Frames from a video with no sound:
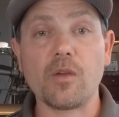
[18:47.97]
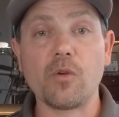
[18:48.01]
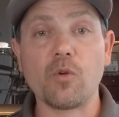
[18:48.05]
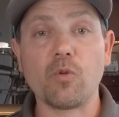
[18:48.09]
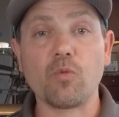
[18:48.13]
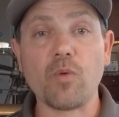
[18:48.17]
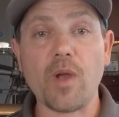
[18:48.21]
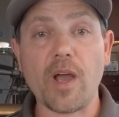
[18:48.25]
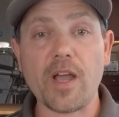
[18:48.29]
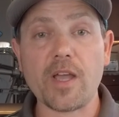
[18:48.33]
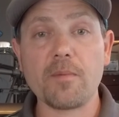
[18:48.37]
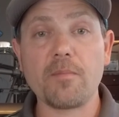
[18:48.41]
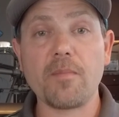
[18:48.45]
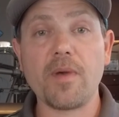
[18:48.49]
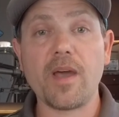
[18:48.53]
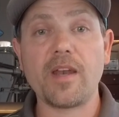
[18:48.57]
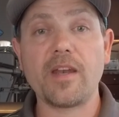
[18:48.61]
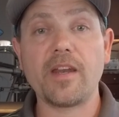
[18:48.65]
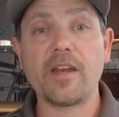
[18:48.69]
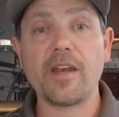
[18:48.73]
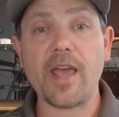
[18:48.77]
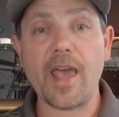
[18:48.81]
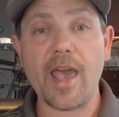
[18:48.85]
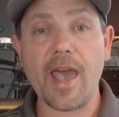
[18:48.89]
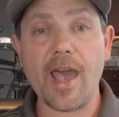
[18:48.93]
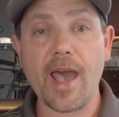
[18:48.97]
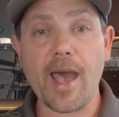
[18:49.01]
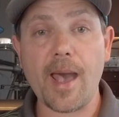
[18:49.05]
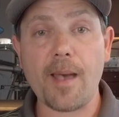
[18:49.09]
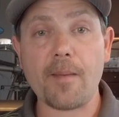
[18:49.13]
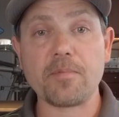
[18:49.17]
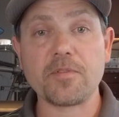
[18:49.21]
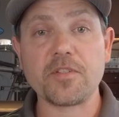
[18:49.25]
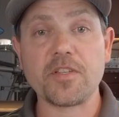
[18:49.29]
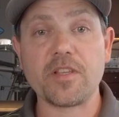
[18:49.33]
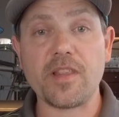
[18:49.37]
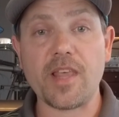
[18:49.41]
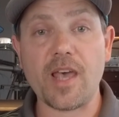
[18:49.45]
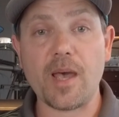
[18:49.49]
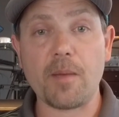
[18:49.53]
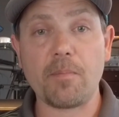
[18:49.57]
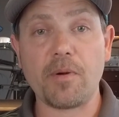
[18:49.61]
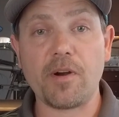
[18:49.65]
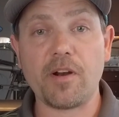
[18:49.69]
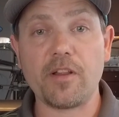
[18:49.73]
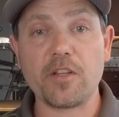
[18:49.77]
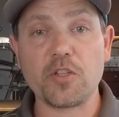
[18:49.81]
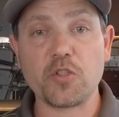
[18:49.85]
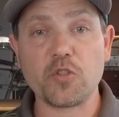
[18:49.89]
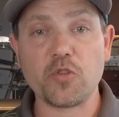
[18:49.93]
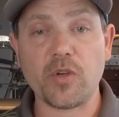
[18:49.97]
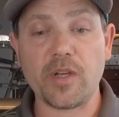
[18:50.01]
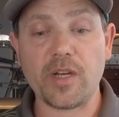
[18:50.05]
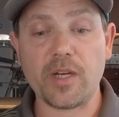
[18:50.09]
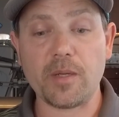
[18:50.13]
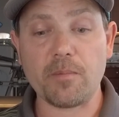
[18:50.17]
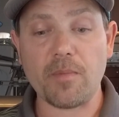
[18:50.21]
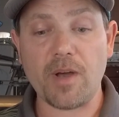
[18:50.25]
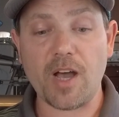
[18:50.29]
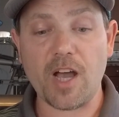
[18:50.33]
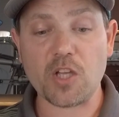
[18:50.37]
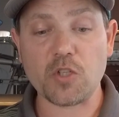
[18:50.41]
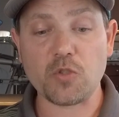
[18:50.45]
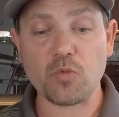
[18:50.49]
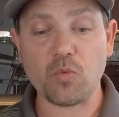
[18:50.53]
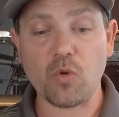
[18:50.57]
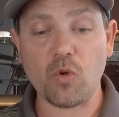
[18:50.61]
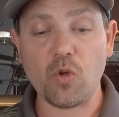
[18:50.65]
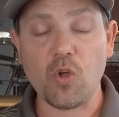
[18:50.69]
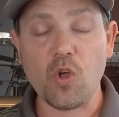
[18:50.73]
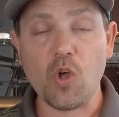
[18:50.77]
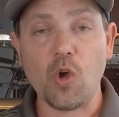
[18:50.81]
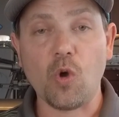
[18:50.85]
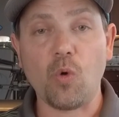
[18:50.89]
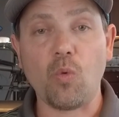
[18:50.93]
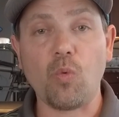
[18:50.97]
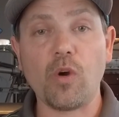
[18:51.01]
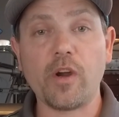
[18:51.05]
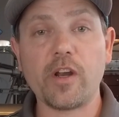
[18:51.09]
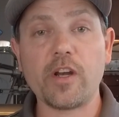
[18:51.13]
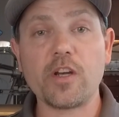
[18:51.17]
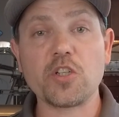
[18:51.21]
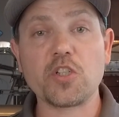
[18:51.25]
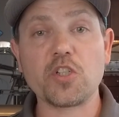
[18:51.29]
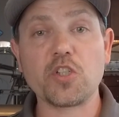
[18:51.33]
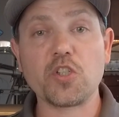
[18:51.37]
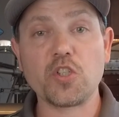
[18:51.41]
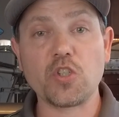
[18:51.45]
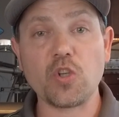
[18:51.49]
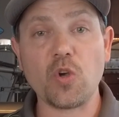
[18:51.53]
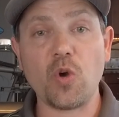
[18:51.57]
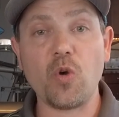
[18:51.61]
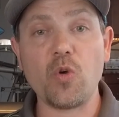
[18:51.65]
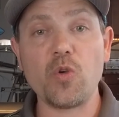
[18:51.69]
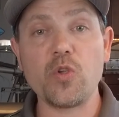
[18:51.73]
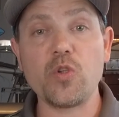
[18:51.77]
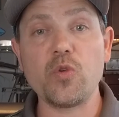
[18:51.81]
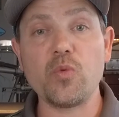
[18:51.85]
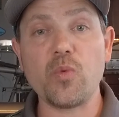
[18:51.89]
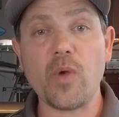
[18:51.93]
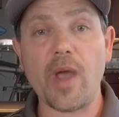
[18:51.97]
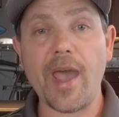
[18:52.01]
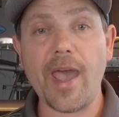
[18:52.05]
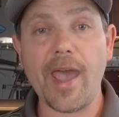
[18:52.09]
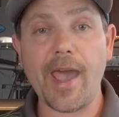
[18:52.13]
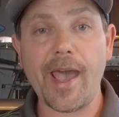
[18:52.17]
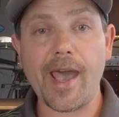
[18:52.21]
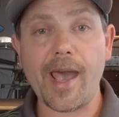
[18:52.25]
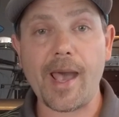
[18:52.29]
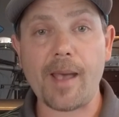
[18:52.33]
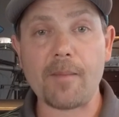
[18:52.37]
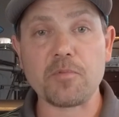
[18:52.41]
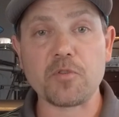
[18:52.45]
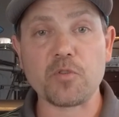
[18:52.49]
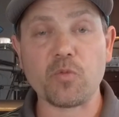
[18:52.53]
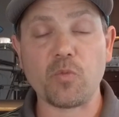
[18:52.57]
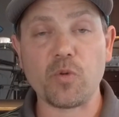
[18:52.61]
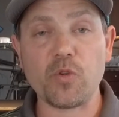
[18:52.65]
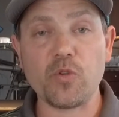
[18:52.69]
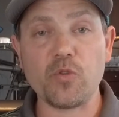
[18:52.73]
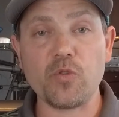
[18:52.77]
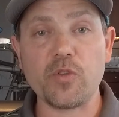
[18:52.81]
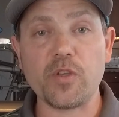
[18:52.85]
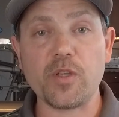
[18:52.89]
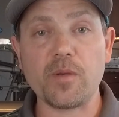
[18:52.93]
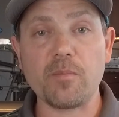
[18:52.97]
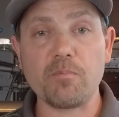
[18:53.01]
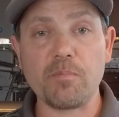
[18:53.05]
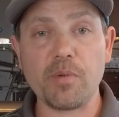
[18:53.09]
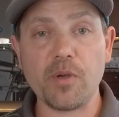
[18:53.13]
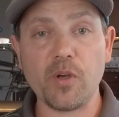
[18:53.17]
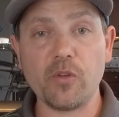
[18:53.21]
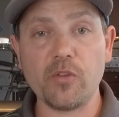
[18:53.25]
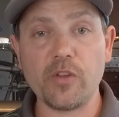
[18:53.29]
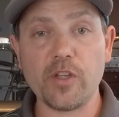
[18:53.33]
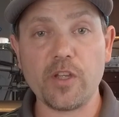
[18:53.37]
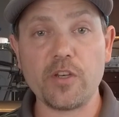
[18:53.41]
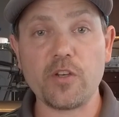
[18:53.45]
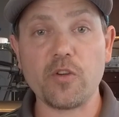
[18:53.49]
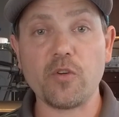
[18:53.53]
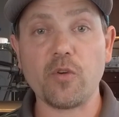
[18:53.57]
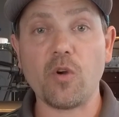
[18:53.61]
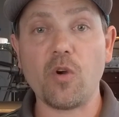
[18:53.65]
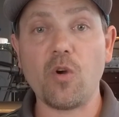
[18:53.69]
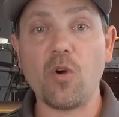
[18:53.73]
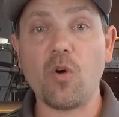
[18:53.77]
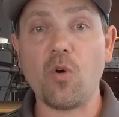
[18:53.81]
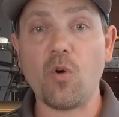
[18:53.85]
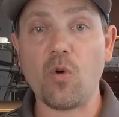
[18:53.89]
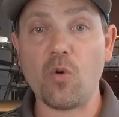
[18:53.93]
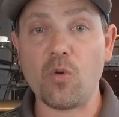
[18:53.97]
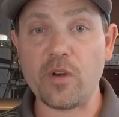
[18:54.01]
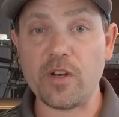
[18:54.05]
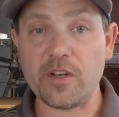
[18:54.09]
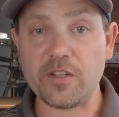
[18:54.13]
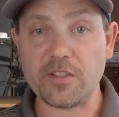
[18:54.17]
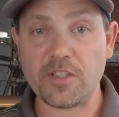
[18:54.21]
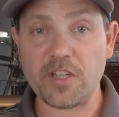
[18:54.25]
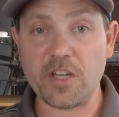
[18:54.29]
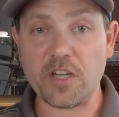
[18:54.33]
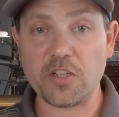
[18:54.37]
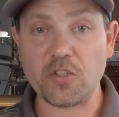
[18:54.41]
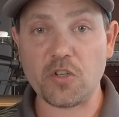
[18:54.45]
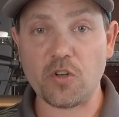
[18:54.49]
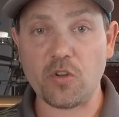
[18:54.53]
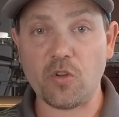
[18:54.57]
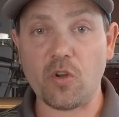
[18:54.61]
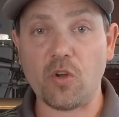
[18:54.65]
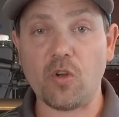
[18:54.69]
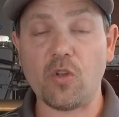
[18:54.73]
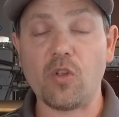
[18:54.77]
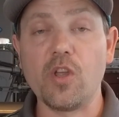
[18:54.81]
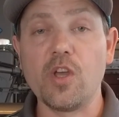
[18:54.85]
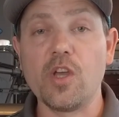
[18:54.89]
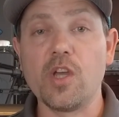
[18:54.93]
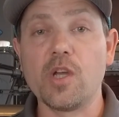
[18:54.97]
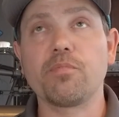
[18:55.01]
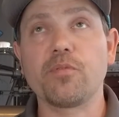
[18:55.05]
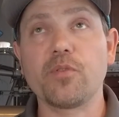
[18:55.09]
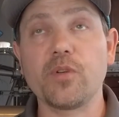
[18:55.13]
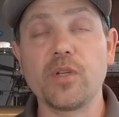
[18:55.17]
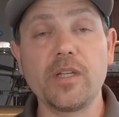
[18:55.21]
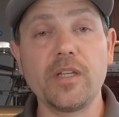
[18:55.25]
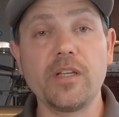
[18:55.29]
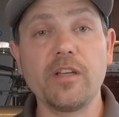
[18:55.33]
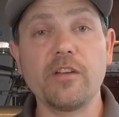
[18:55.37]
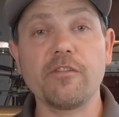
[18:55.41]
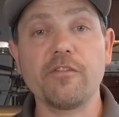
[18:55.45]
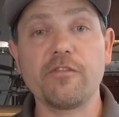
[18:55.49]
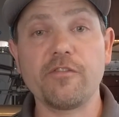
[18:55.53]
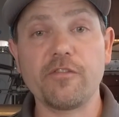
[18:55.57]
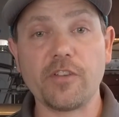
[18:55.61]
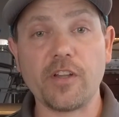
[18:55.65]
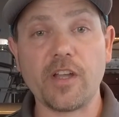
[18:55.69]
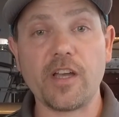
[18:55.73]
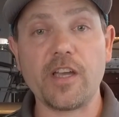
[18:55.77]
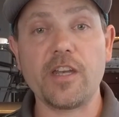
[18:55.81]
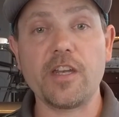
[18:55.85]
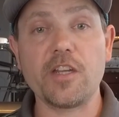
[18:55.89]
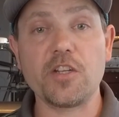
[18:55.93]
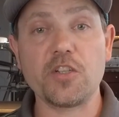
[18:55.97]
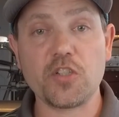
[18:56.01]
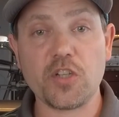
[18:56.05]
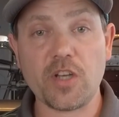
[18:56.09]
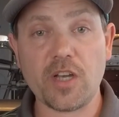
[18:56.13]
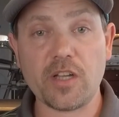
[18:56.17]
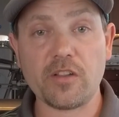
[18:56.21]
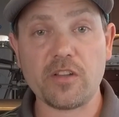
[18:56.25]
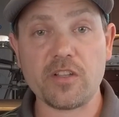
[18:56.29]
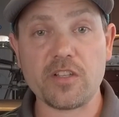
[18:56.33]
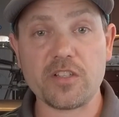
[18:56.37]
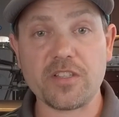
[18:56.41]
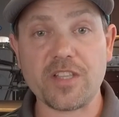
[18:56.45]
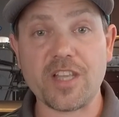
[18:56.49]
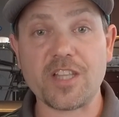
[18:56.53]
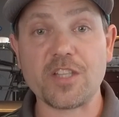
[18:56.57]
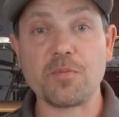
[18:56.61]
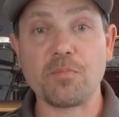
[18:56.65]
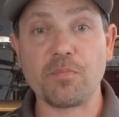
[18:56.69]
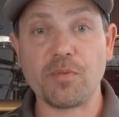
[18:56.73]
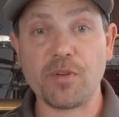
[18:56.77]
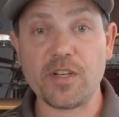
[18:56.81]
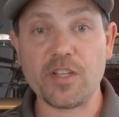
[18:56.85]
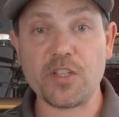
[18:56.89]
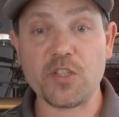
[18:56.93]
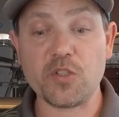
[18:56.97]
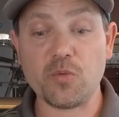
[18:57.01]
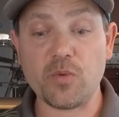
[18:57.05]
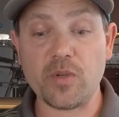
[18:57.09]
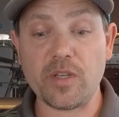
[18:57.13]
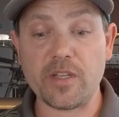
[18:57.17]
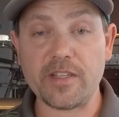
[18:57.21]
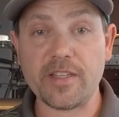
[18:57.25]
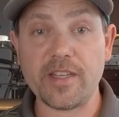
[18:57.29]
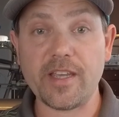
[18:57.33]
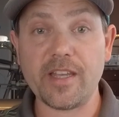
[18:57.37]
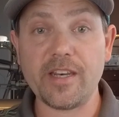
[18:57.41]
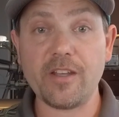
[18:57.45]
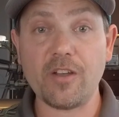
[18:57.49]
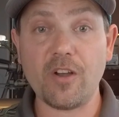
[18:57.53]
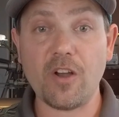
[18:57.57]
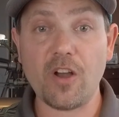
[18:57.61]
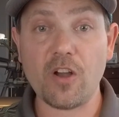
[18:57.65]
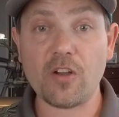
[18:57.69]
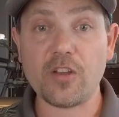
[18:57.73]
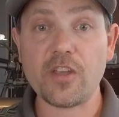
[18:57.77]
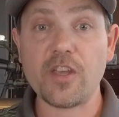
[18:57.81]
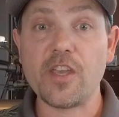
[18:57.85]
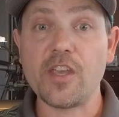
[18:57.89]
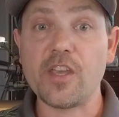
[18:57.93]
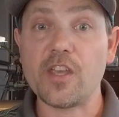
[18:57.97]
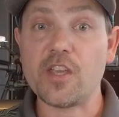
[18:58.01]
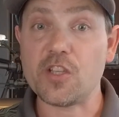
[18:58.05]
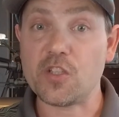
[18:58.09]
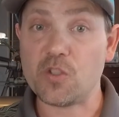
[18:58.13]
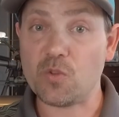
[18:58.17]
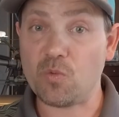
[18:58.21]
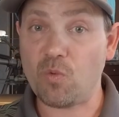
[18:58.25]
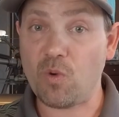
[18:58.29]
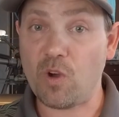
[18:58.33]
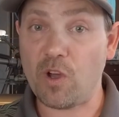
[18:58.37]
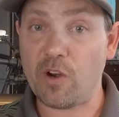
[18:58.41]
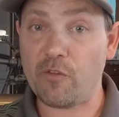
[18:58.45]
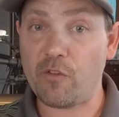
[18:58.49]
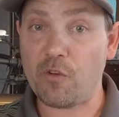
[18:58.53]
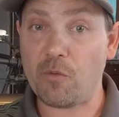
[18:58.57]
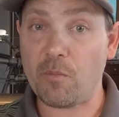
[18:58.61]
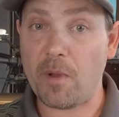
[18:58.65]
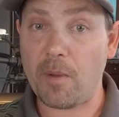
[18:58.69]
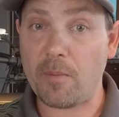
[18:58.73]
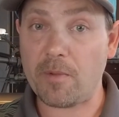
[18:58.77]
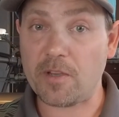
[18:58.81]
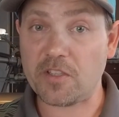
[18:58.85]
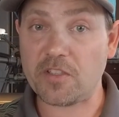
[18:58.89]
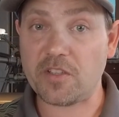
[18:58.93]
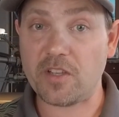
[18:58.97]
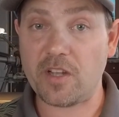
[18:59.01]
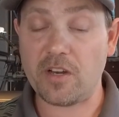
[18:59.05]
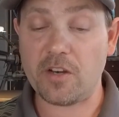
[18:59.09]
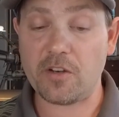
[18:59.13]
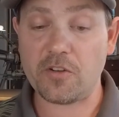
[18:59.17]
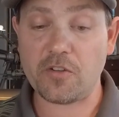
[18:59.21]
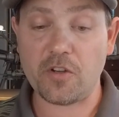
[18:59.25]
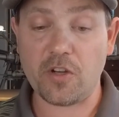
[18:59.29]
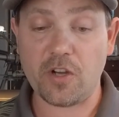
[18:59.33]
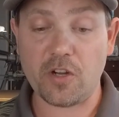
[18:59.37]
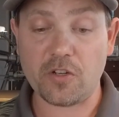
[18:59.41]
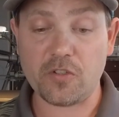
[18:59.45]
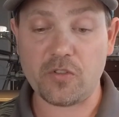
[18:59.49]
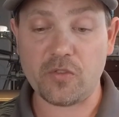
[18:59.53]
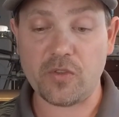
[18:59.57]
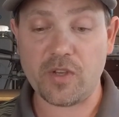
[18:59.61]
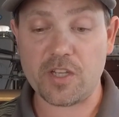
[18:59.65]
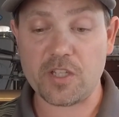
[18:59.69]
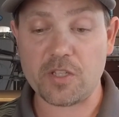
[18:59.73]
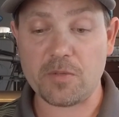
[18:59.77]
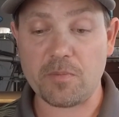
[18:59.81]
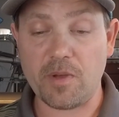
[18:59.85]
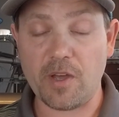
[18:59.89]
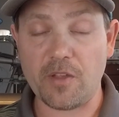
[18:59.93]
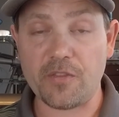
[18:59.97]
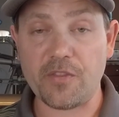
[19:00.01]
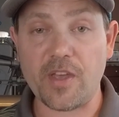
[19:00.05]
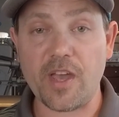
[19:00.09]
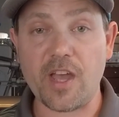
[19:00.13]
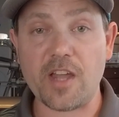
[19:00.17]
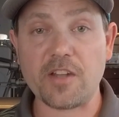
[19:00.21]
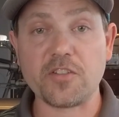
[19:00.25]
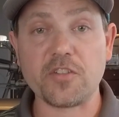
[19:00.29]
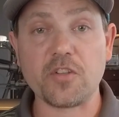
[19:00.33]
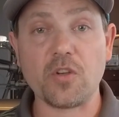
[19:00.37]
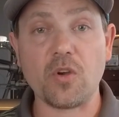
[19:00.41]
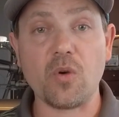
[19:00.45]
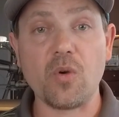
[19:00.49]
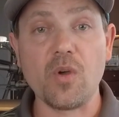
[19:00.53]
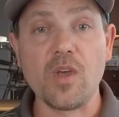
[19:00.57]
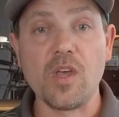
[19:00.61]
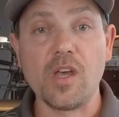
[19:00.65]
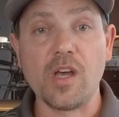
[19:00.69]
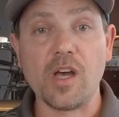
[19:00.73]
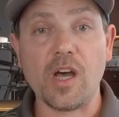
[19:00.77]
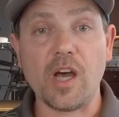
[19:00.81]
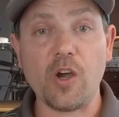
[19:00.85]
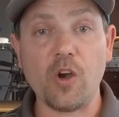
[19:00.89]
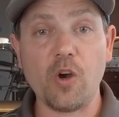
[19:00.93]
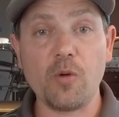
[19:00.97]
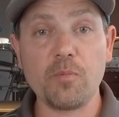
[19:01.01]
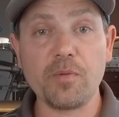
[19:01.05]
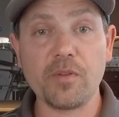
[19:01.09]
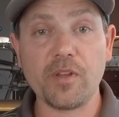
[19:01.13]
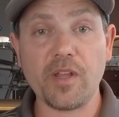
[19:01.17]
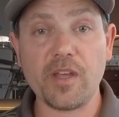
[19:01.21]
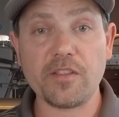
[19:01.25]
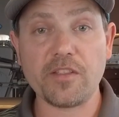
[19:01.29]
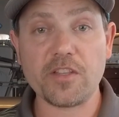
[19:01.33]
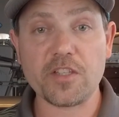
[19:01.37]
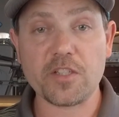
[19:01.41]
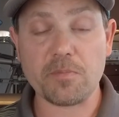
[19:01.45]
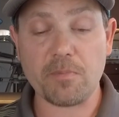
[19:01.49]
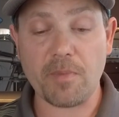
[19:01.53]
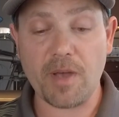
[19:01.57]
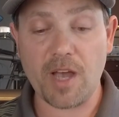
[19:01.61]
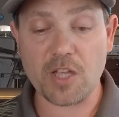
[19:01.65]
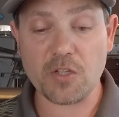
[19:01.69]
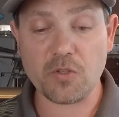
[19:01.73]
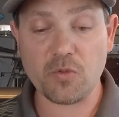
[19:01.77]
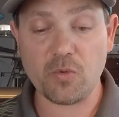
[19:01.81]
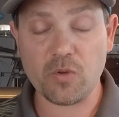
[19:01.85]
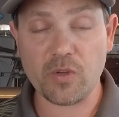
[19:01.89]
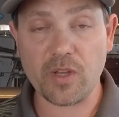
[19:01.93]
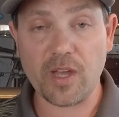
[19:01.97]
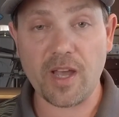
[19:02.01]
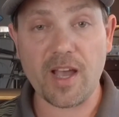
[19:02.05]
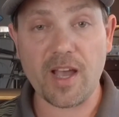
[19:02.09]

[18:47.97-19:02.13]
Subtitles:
recommended apps in that part of the training module, we're going to show you apps where you can build in your own digital pre-flight checklist. That's pretty sweet. Kitty Hawk is one of them. I'm excited to talk to you guys about that. So I hope you like this module,